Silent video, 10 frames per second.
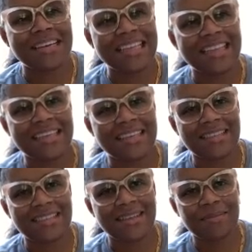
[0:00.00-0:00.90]
this
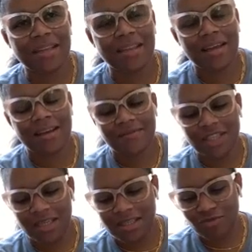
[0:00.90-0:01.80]
is something that I've
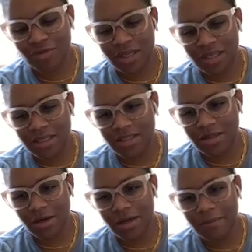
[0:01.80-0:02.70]
just really
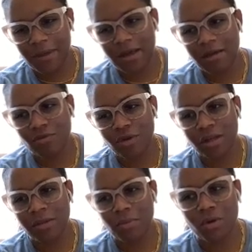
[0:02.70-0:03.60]
started being
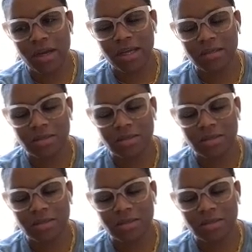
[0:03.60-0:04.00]
really more in